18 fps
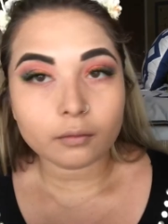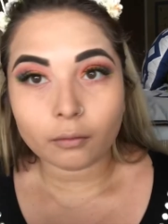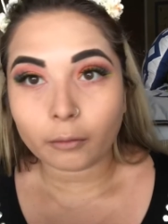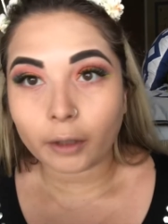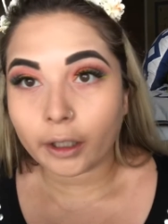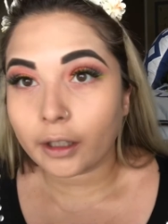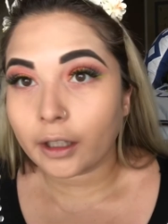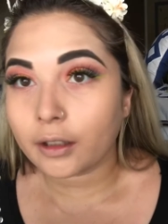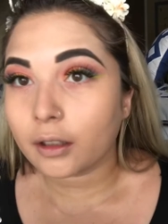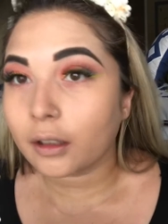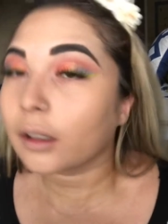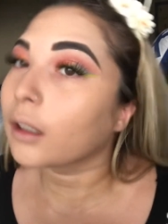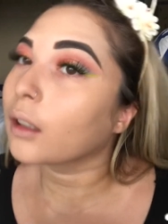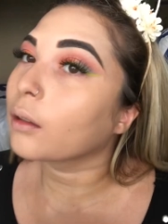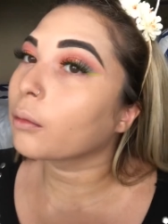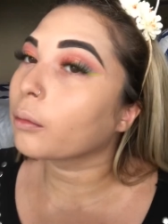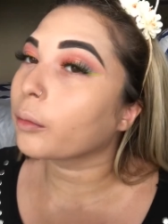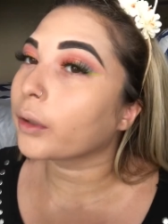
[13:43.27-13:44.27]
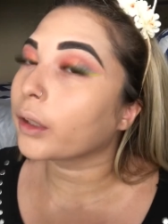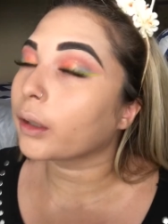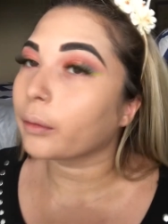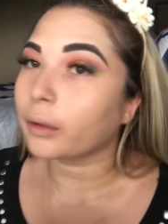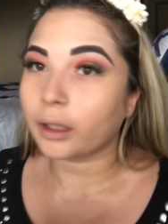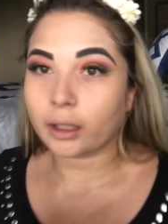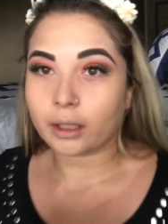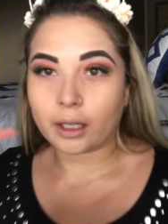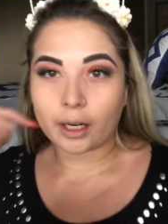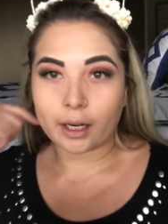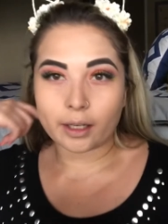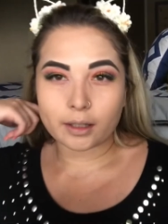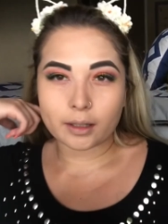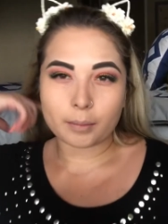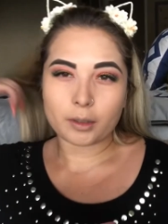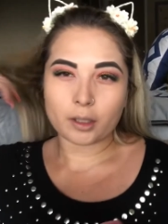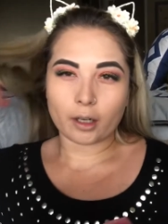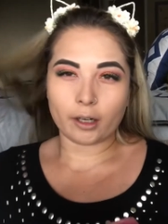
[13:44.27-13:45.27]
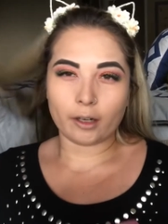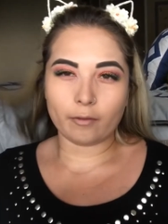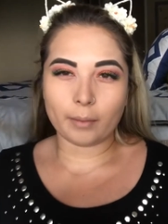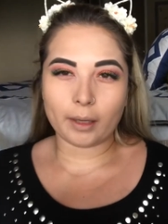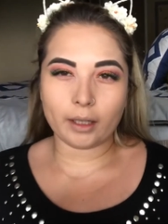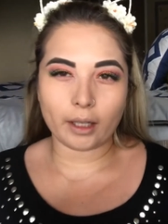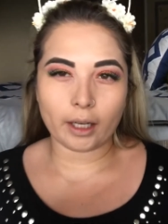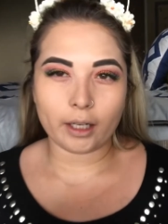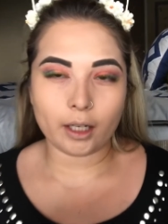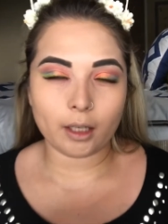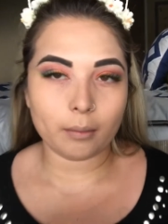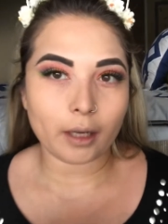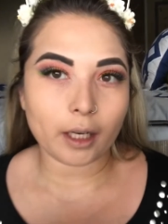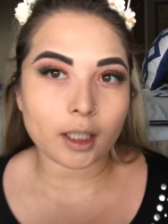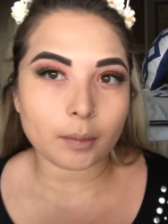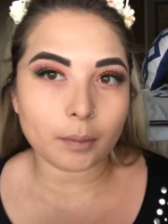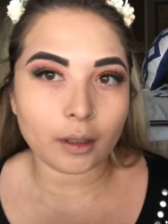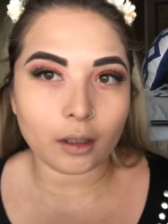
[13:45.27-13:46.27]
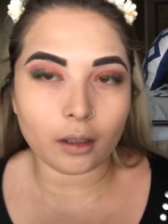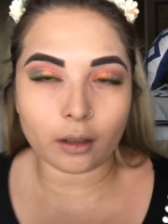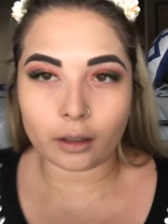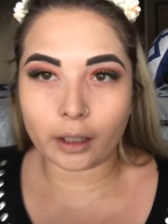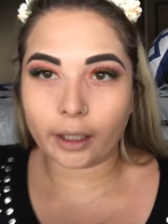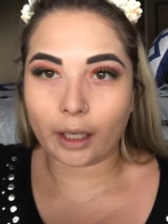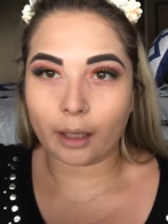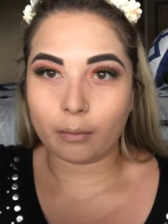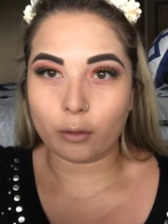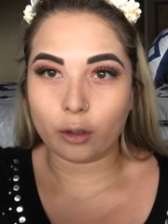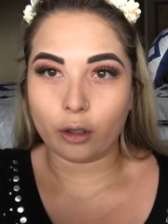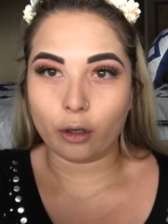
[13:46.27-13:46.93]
Wow, that's looking really, really nice. I'm sorry if my lighting makes me look like I'm